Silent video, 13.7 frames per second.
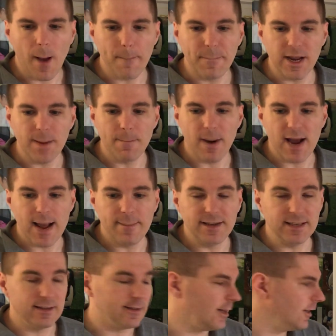beaten Miami
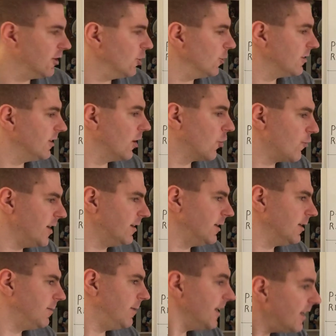and St. Louis. Now,
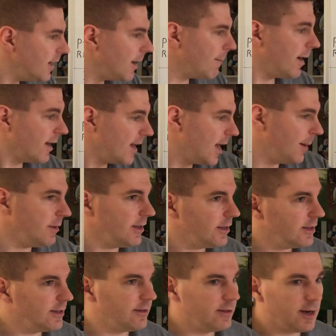granted, beating Miami
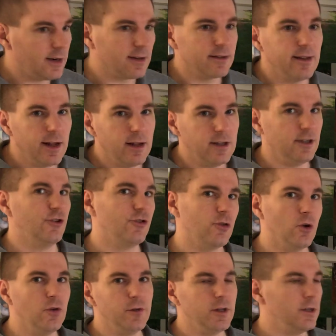is not exactly a
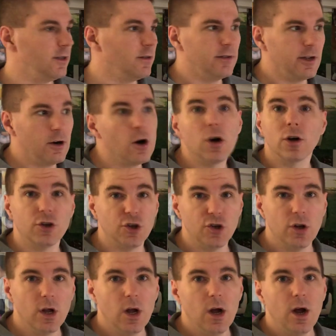trophy because they aren't
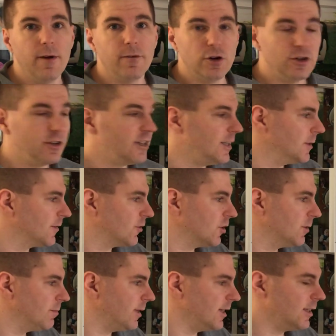a very good team in the
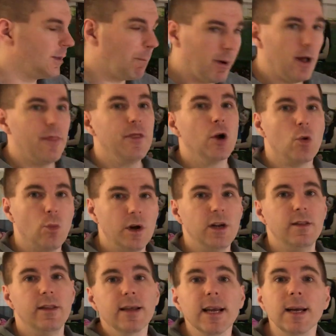first place, but they're
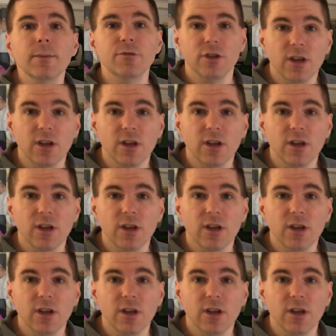winning the games you